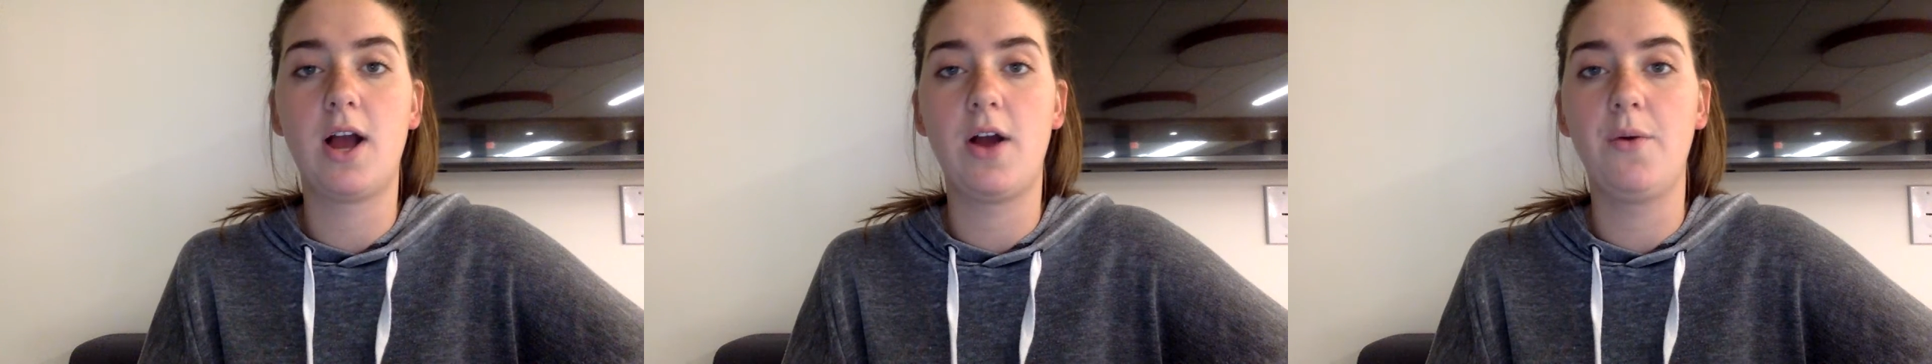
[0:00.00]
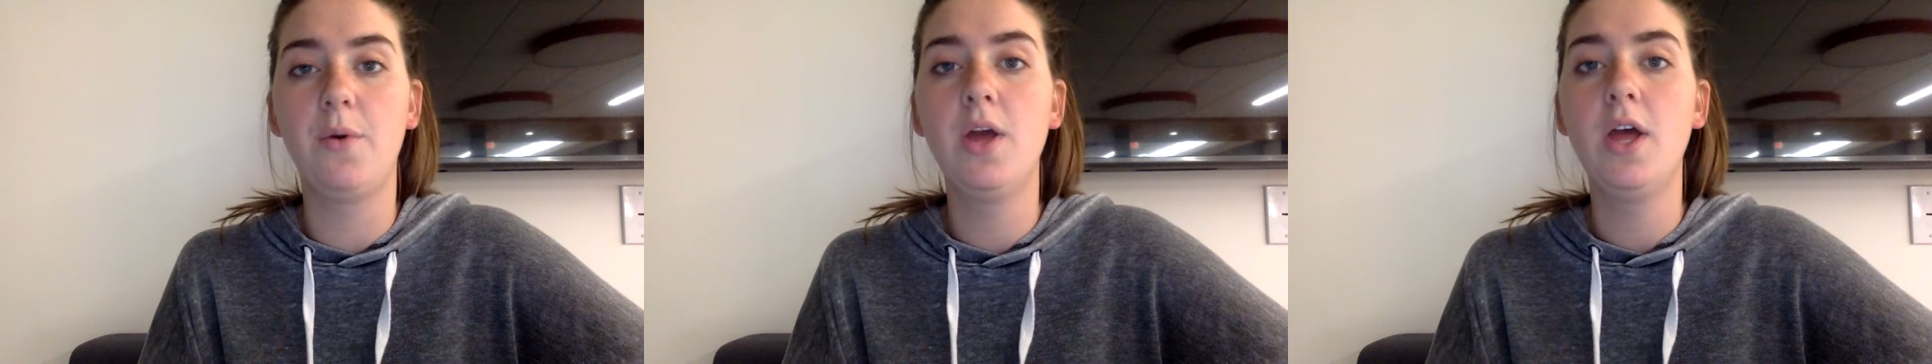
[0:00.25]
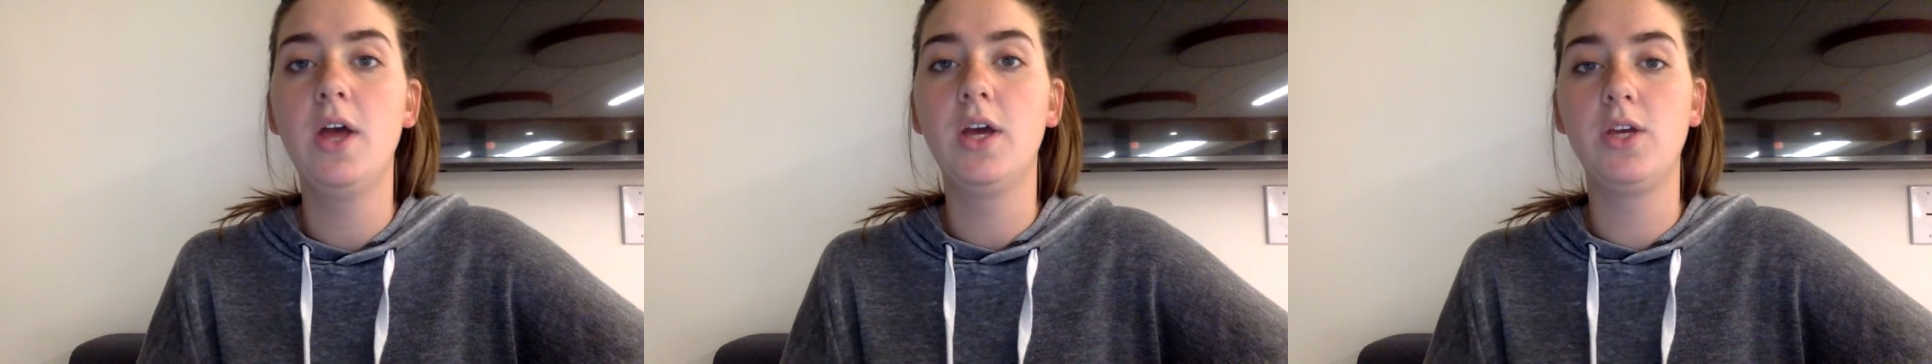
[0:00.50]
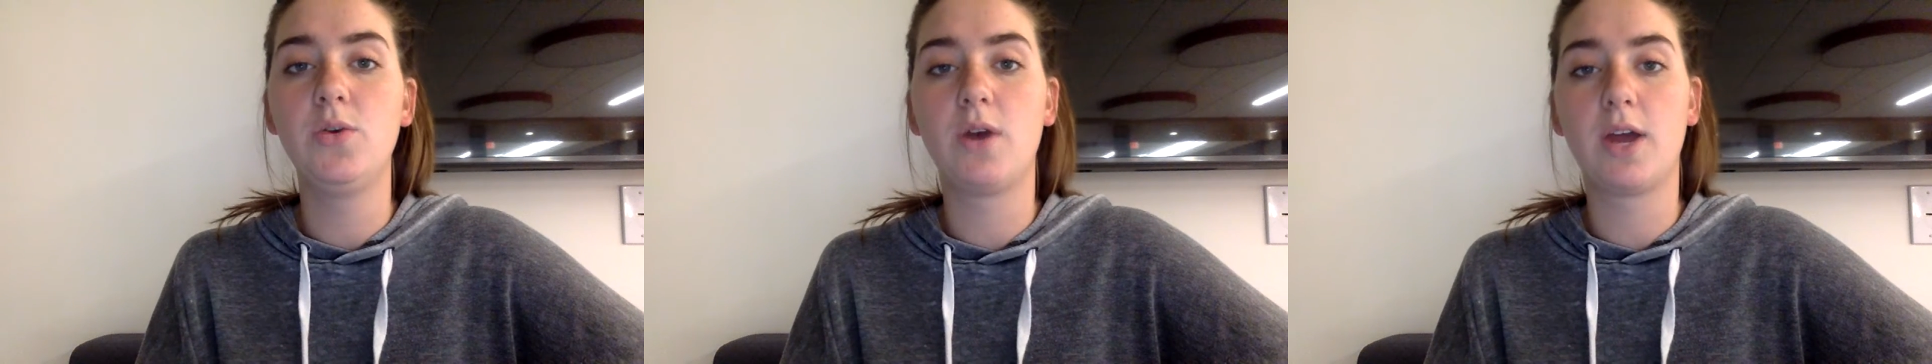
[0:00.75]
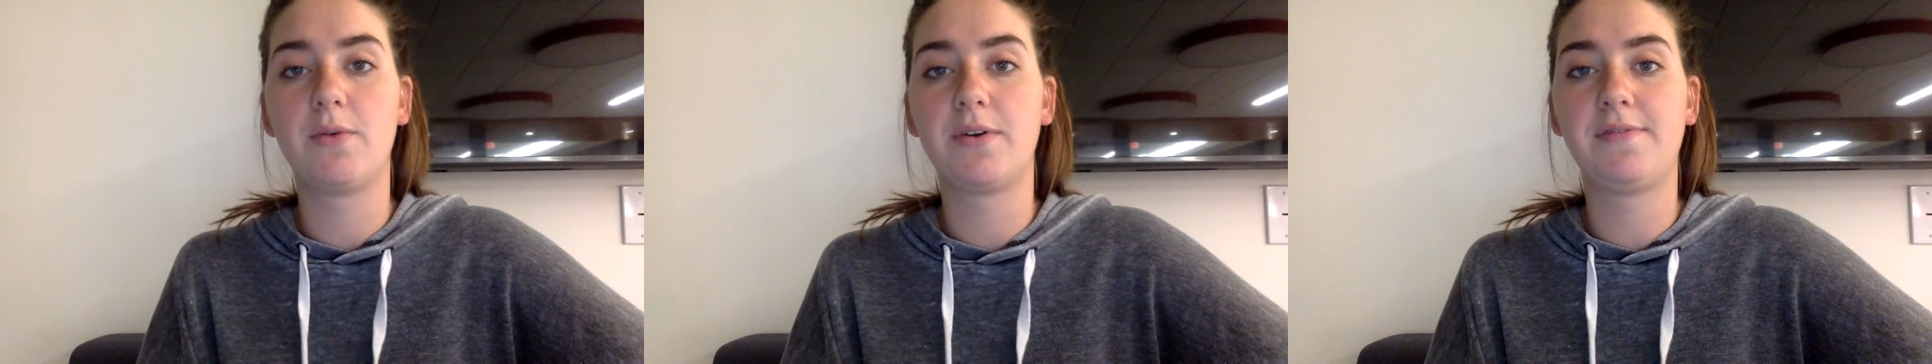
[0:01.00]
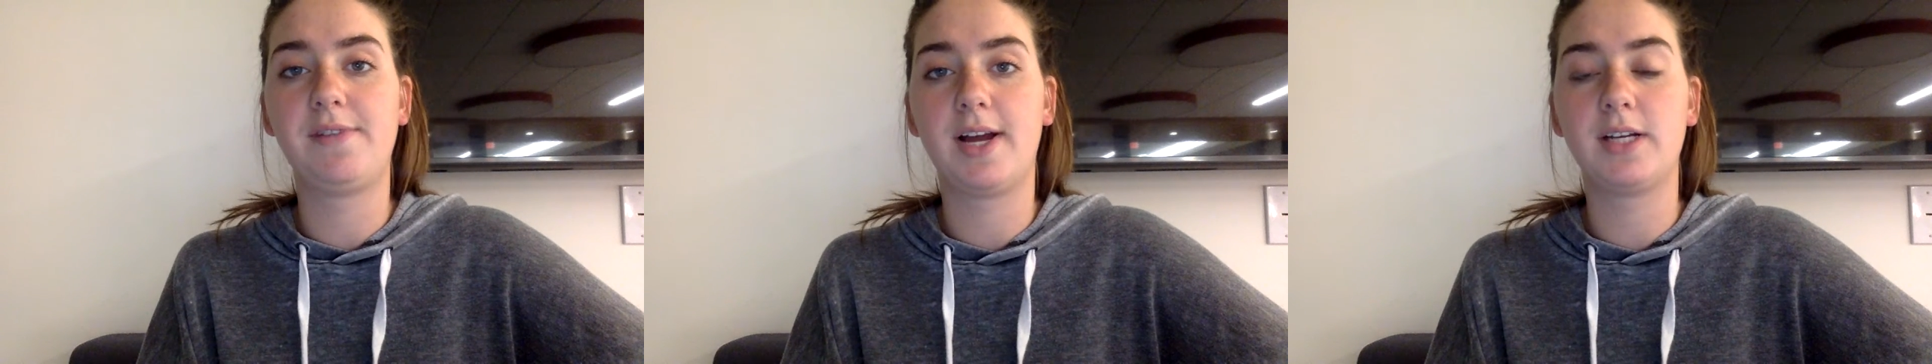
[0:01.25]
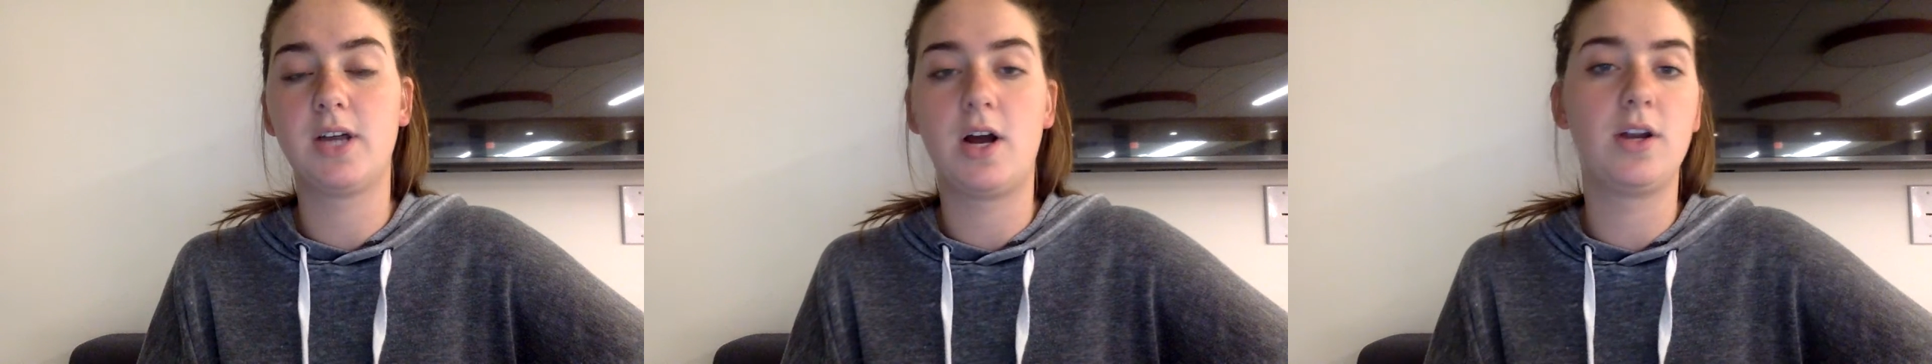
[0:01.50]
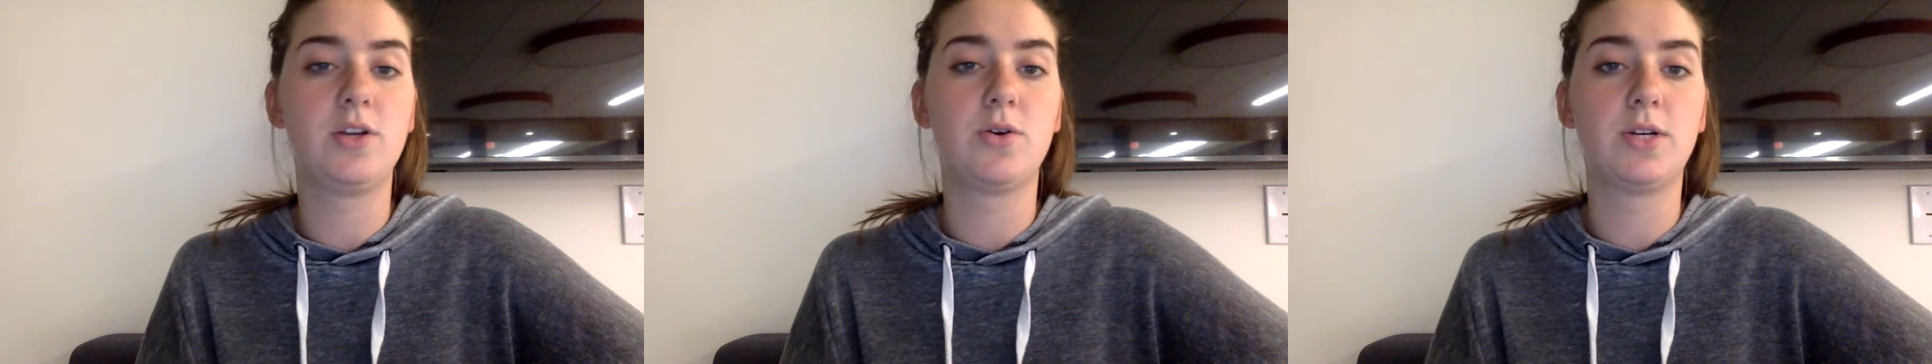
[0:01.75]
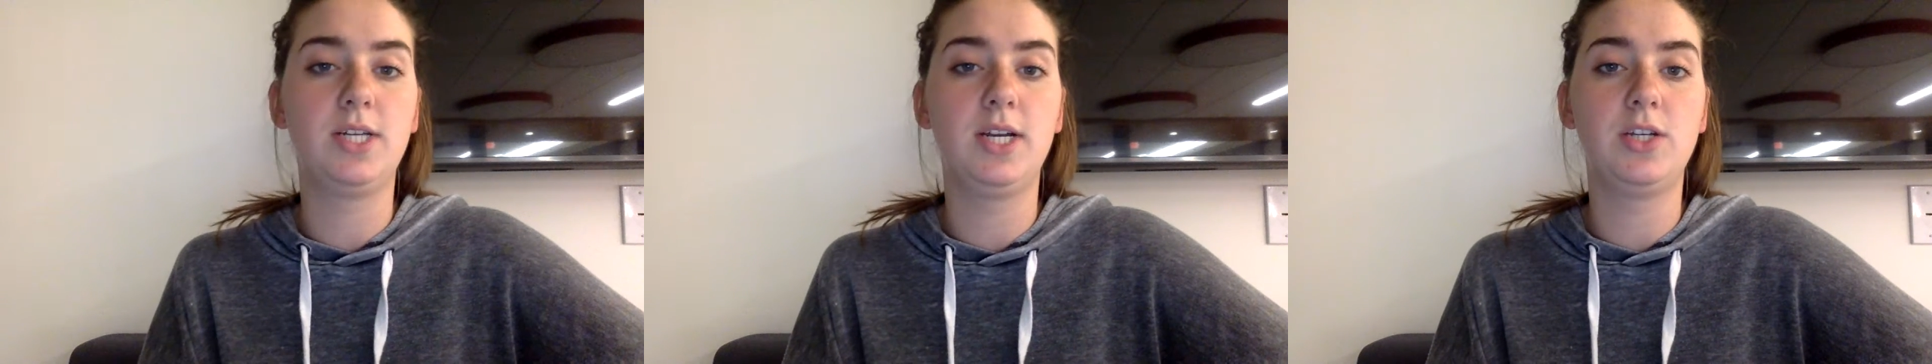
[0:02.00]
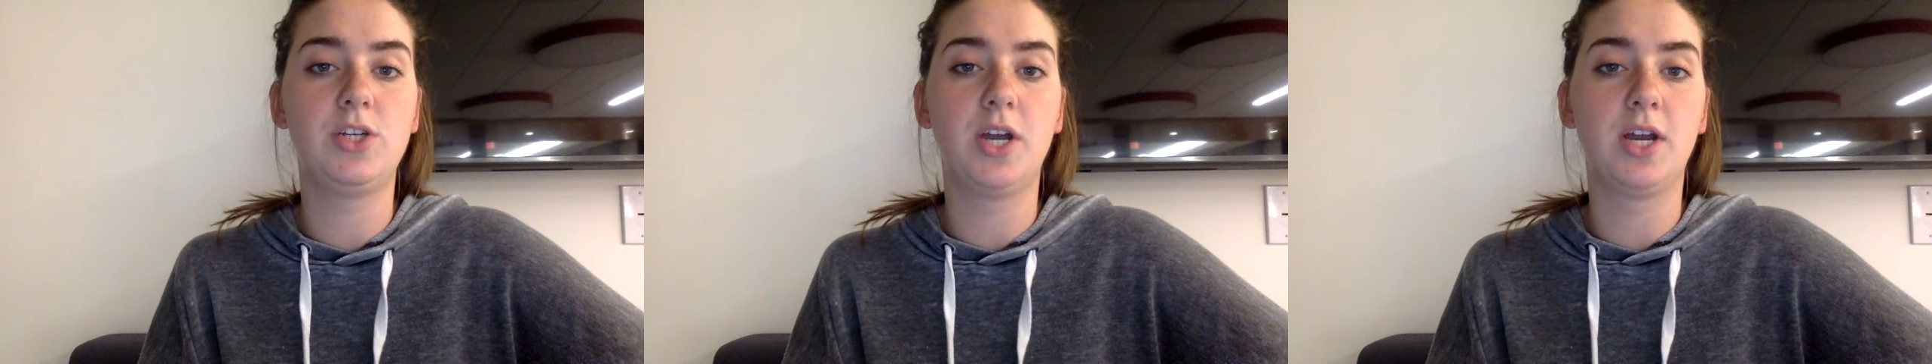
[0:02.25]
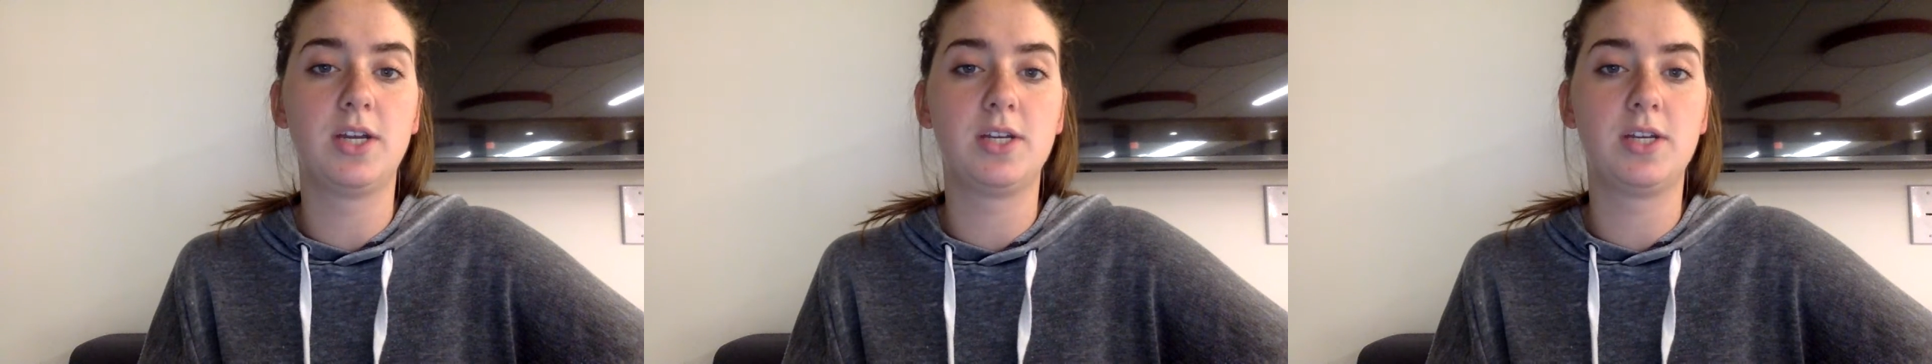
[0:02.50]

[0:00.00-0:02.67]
how you can reflect on your teaching